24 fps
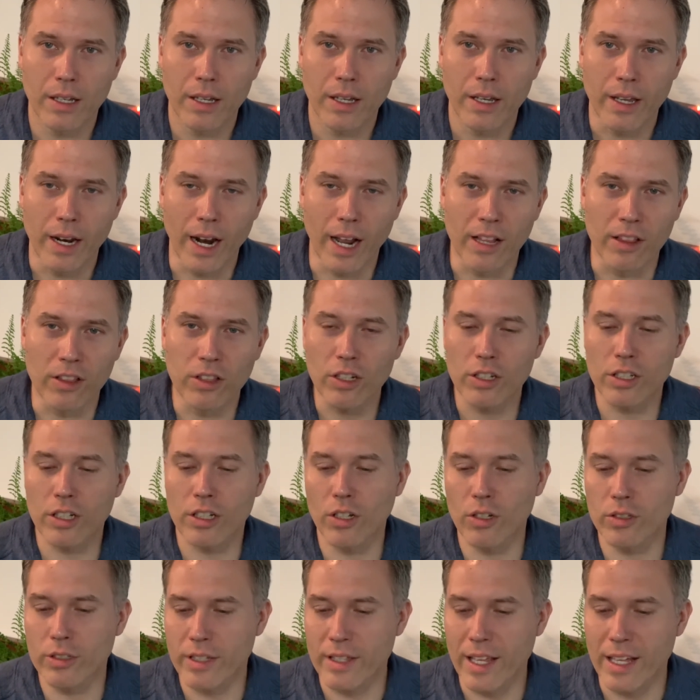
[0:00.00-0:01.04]
And I looked
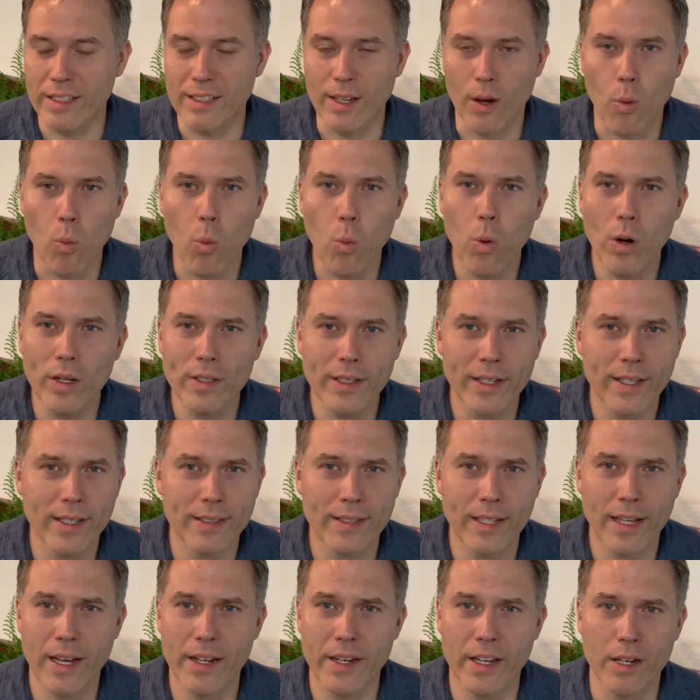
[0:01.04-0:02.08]
close at that and I was like, what did he
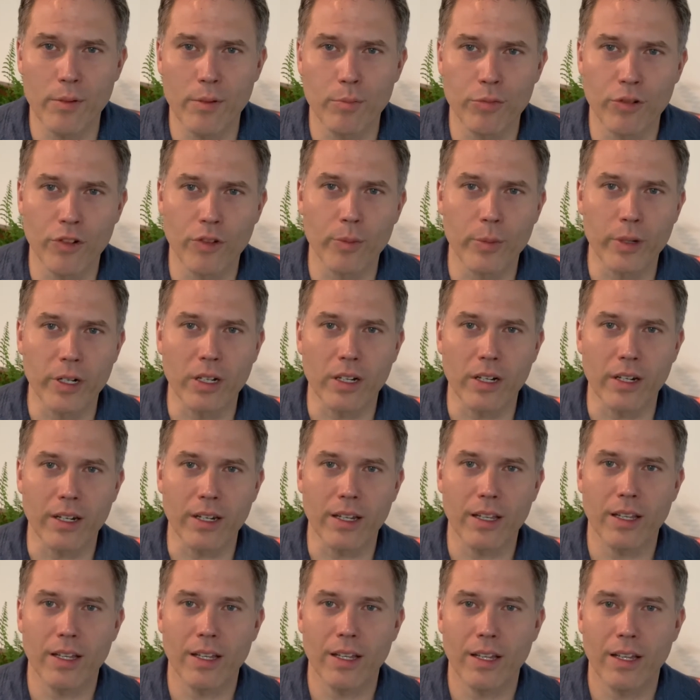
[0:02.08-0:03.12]
say I need improvement on?
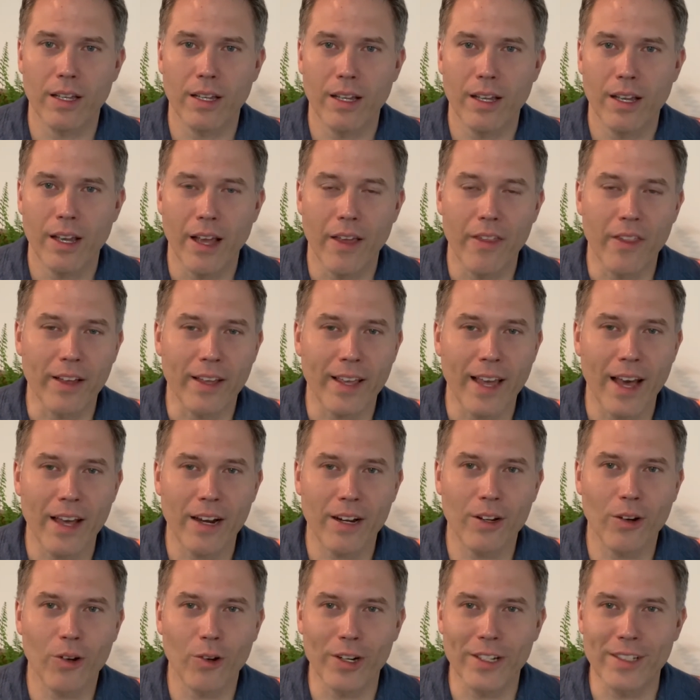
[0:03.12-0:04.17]
And the
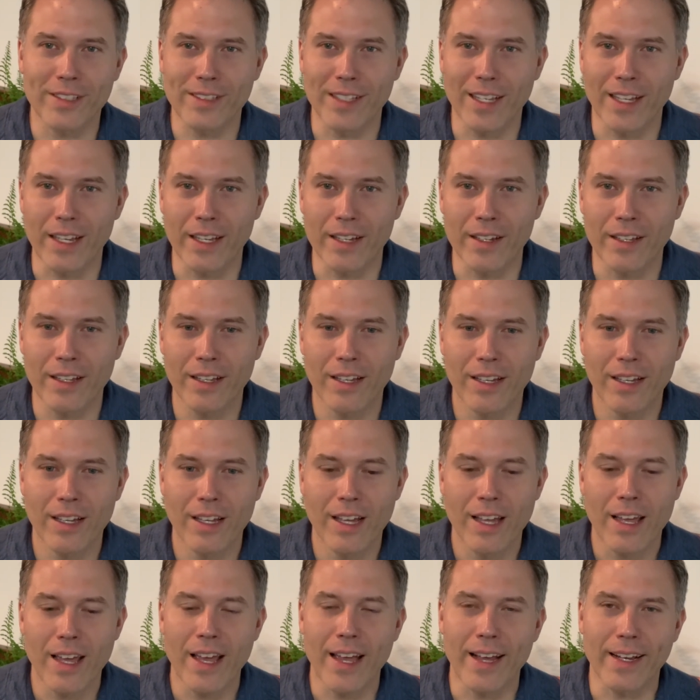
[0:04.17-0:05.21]
category said,
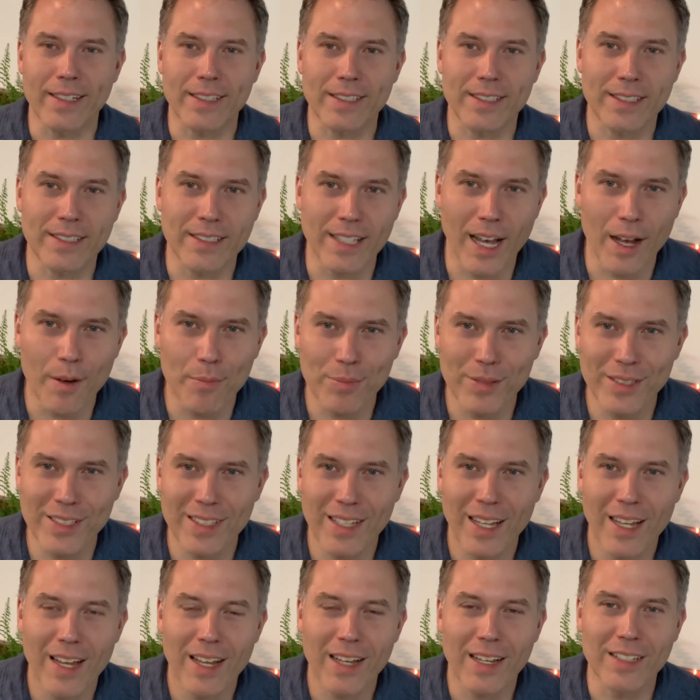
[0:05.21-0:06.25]
accepts
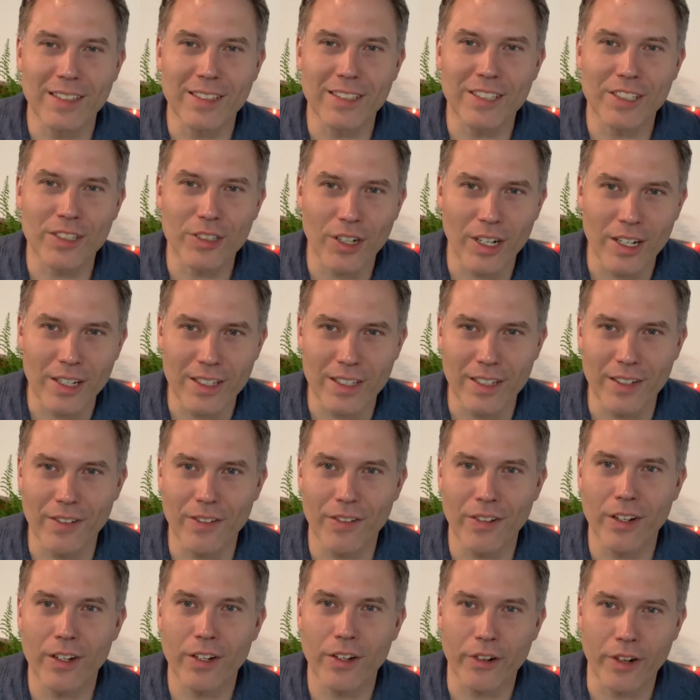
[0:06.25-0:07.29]

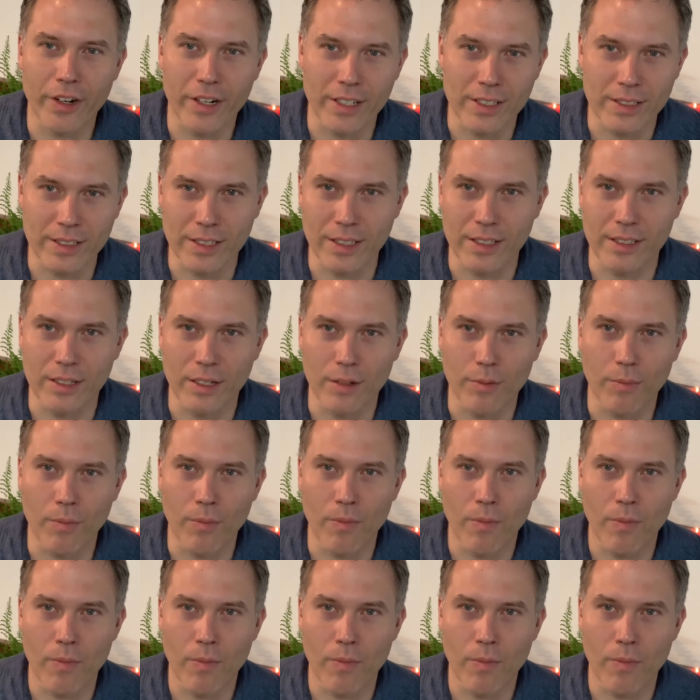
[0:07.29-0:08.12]
constructive criticism.